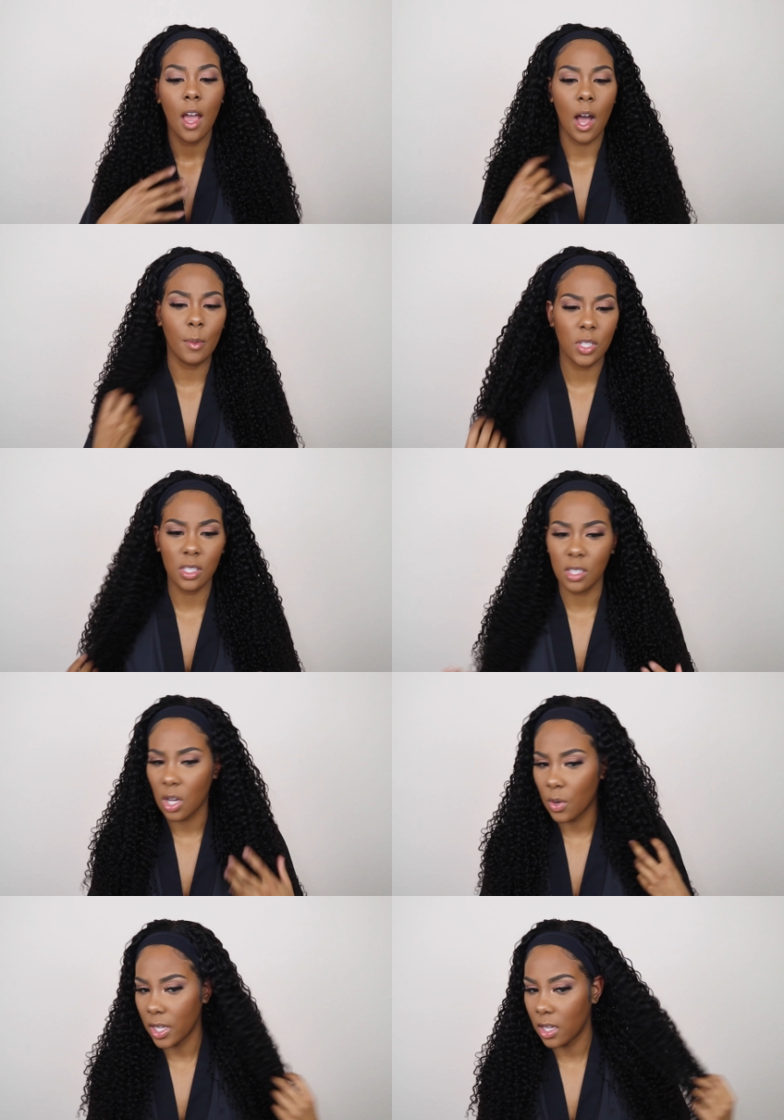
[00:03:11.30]
I would just
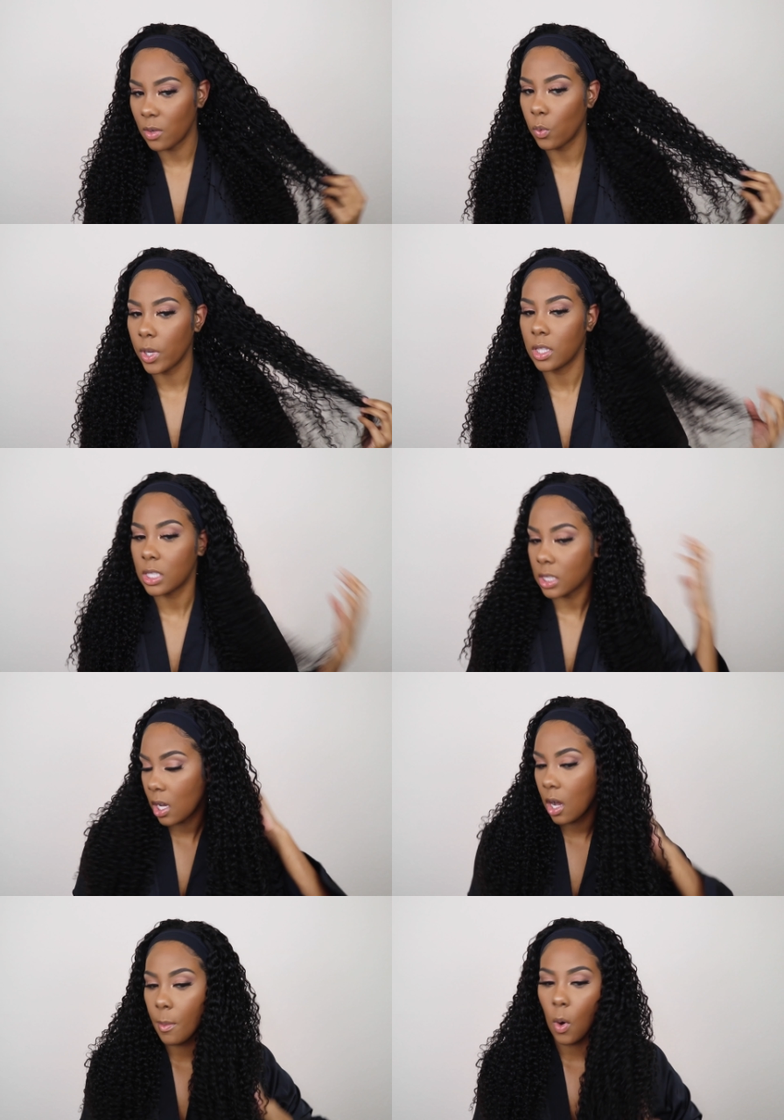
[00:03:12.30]
go in with
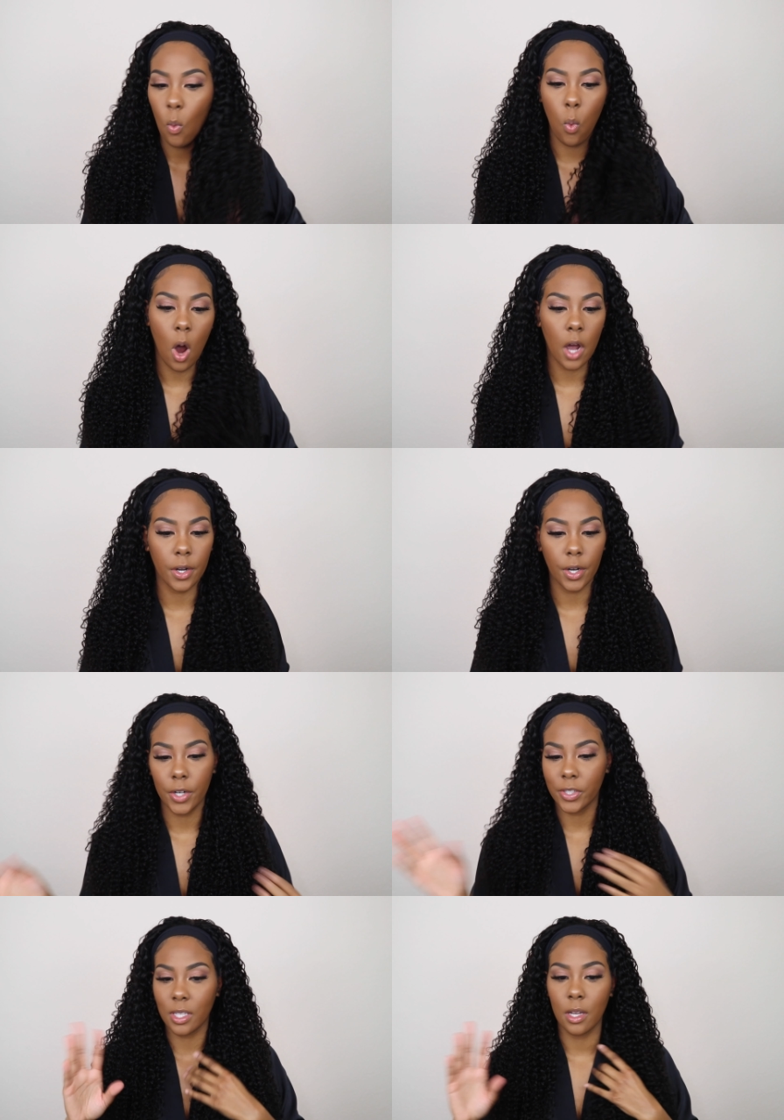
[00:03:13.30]
some water,
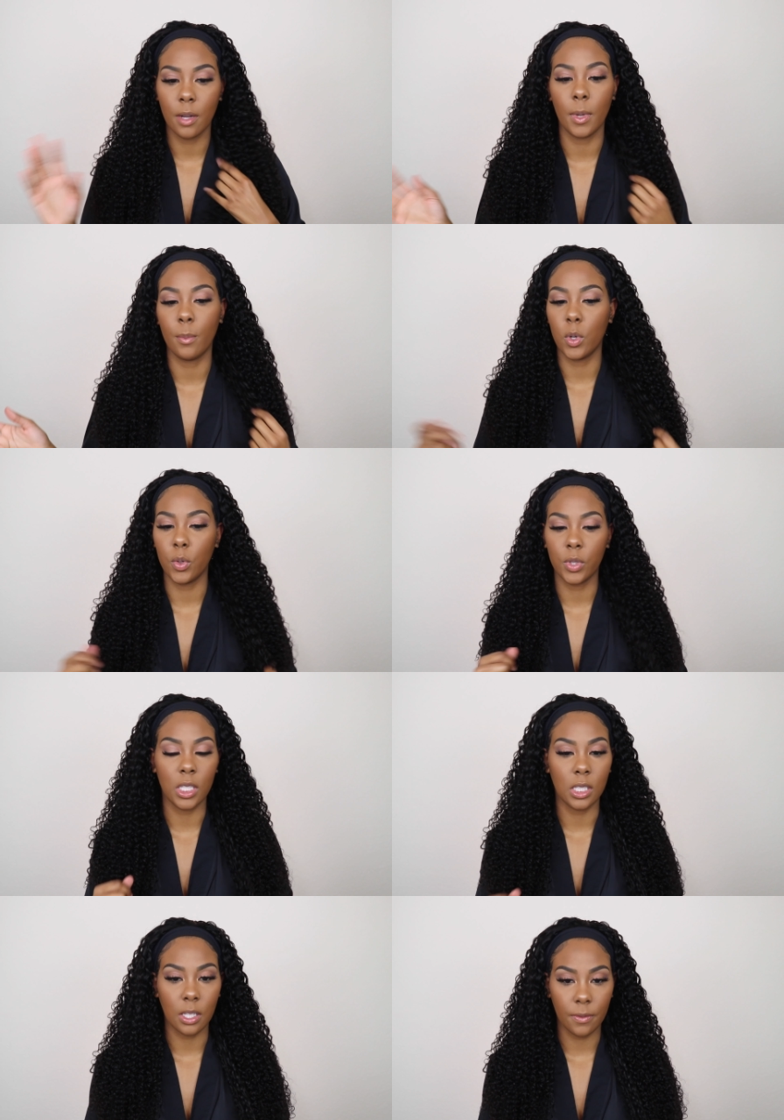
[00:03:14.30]
some mousse and
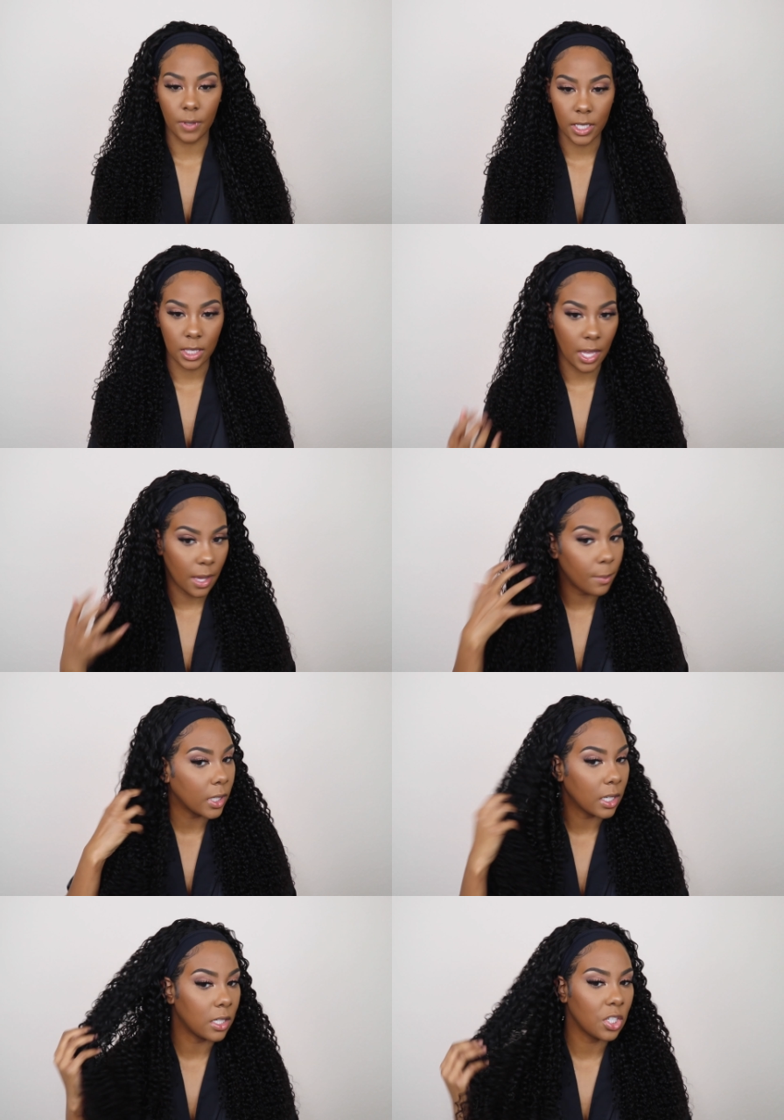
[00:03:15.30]
stuff like that,
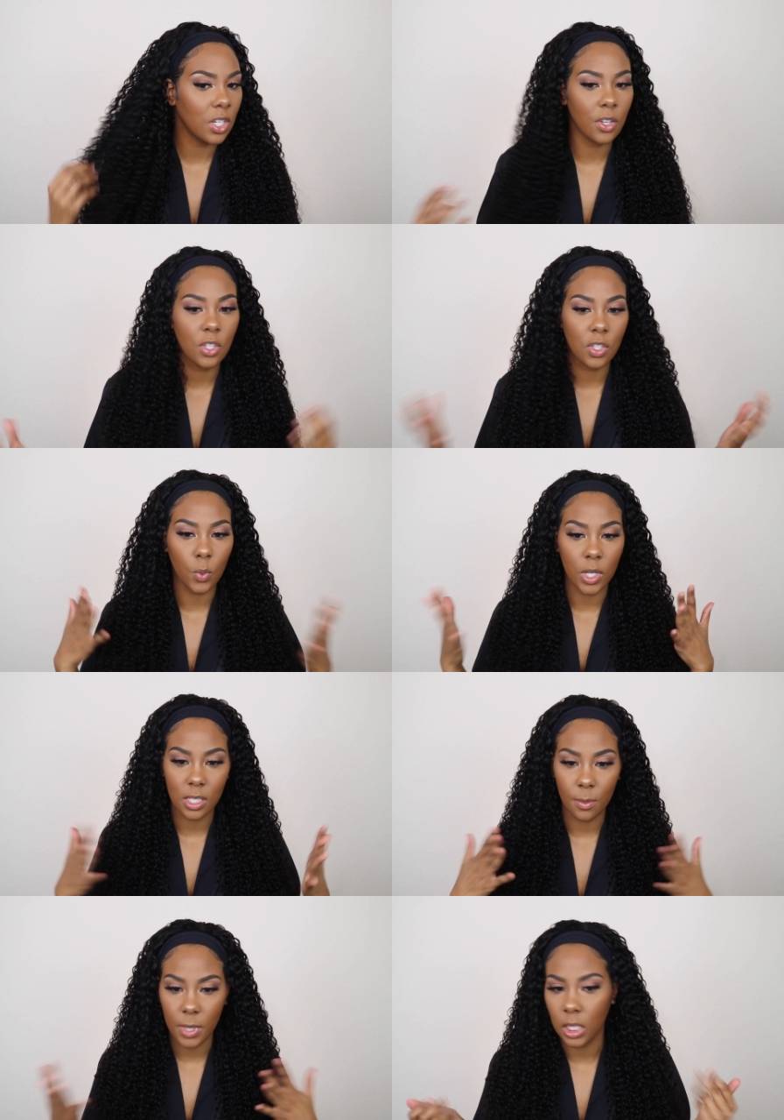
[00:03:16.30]
because you know, you just want it
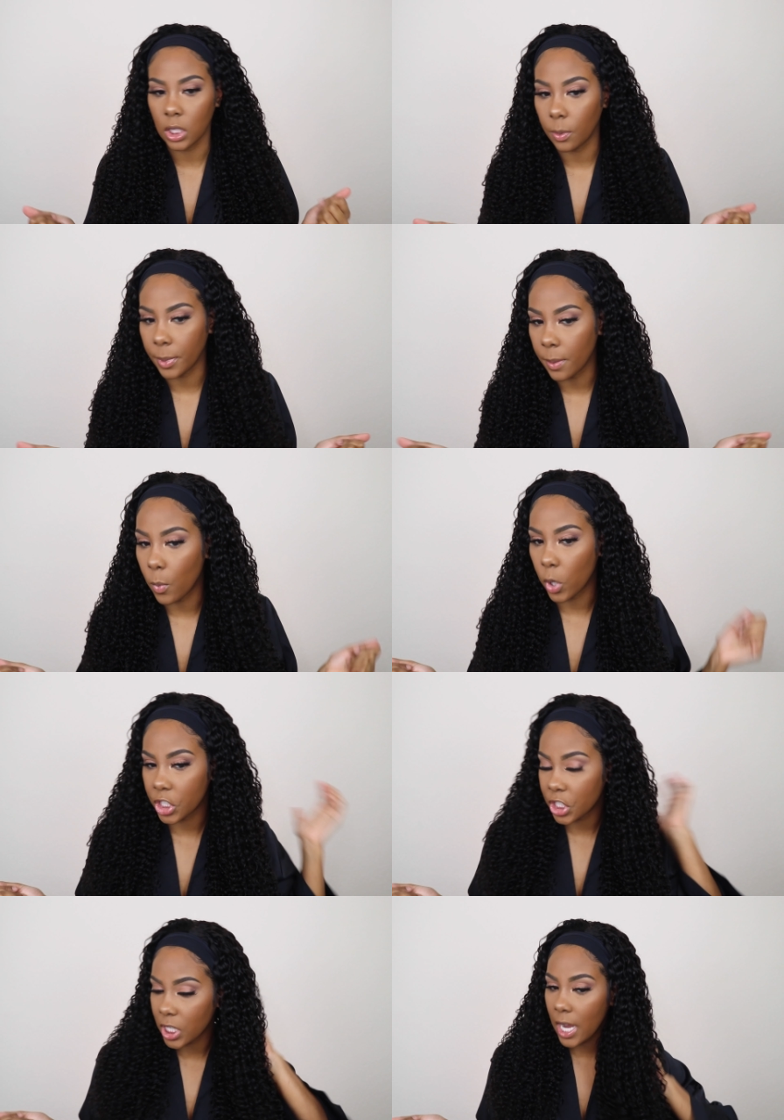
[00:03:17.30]
to be a little bit more
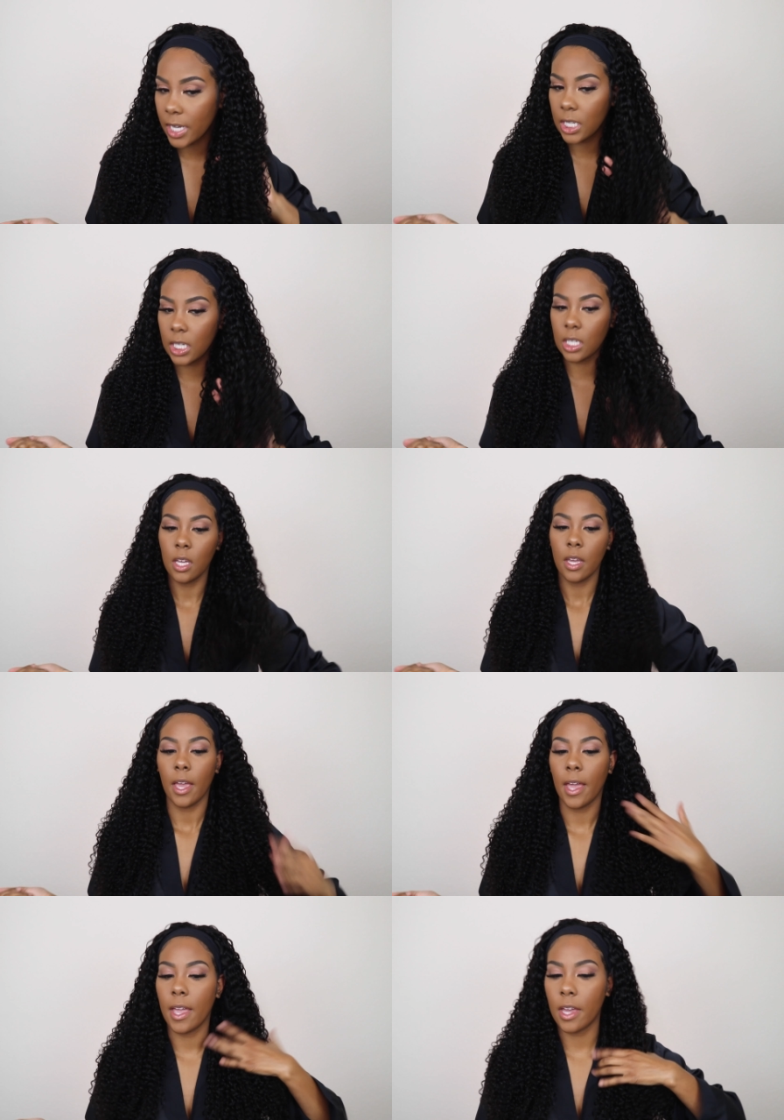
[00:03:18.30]
shiny,
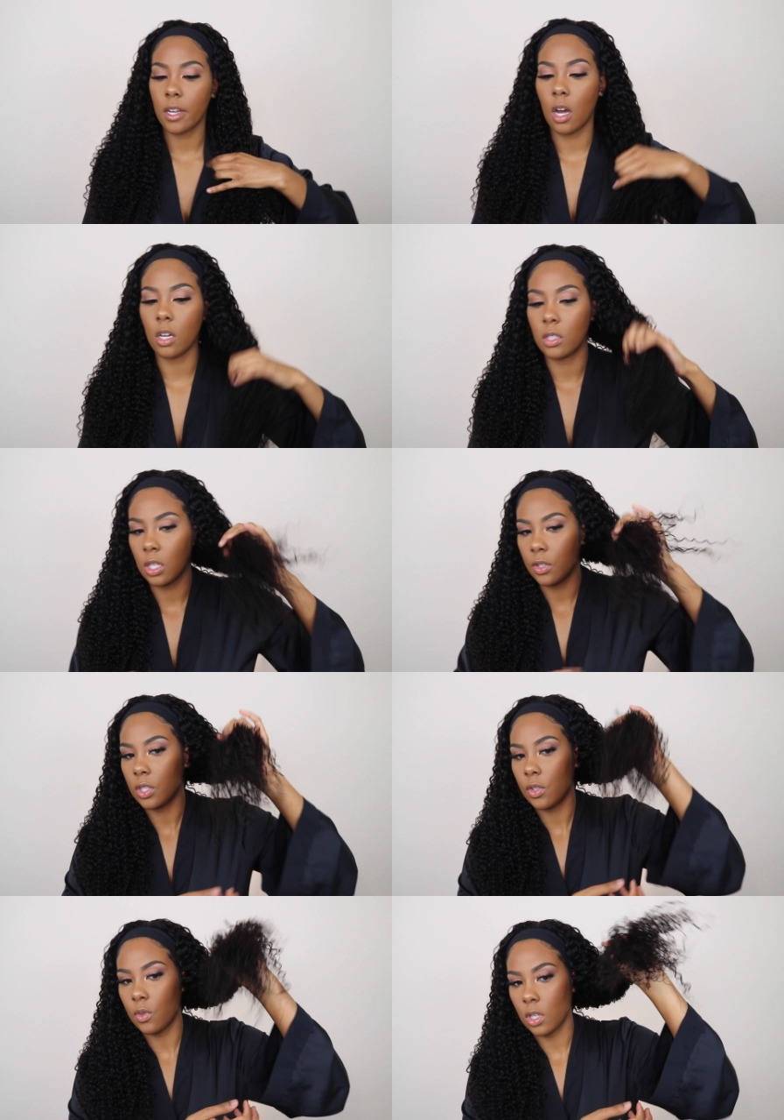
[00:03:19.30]
and also so
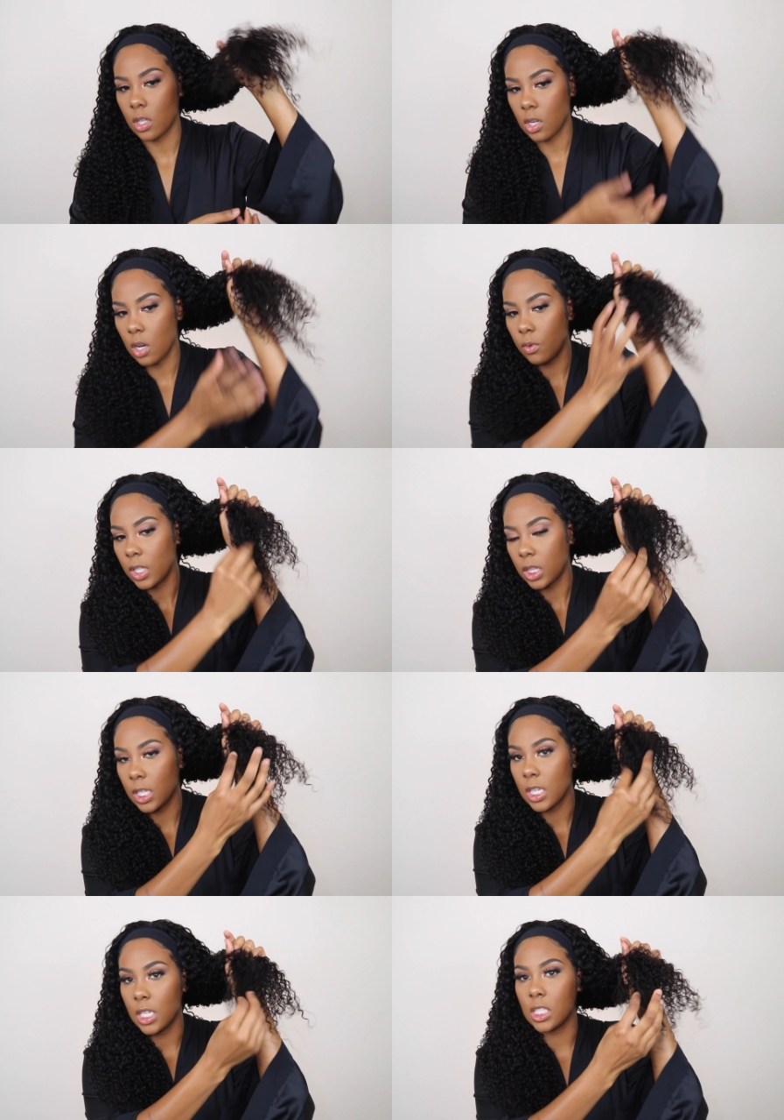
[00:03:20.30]
you can, you know, get the
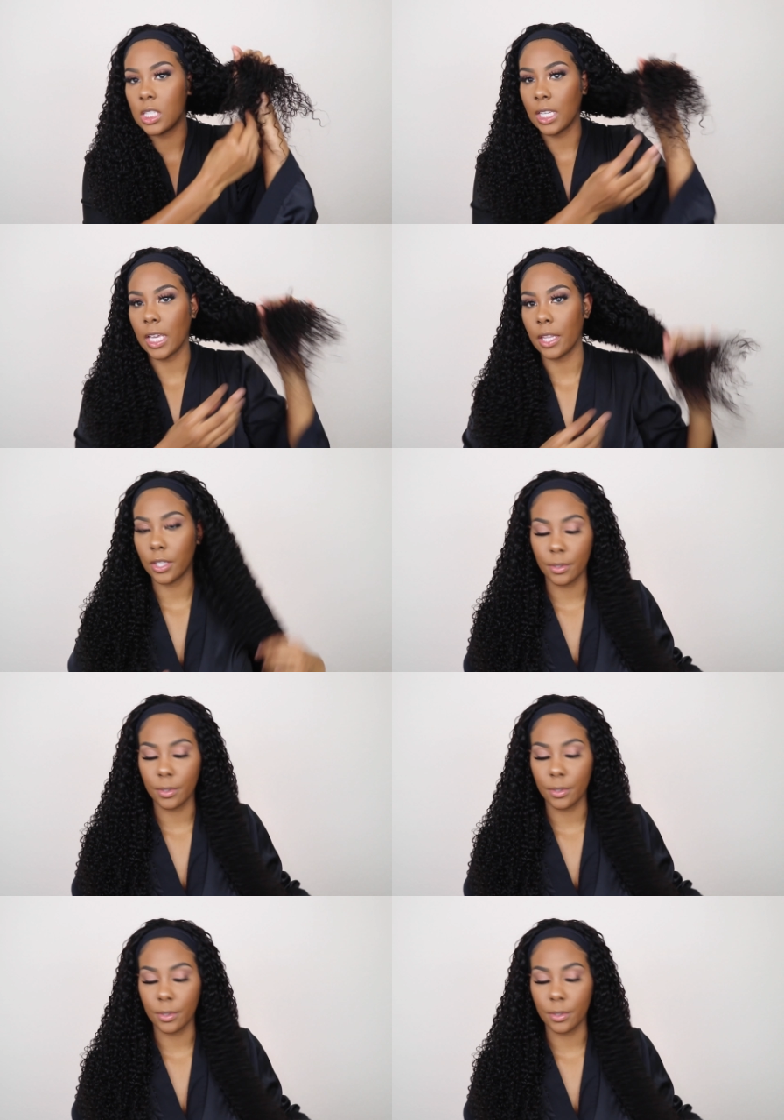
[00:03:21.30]
ends together.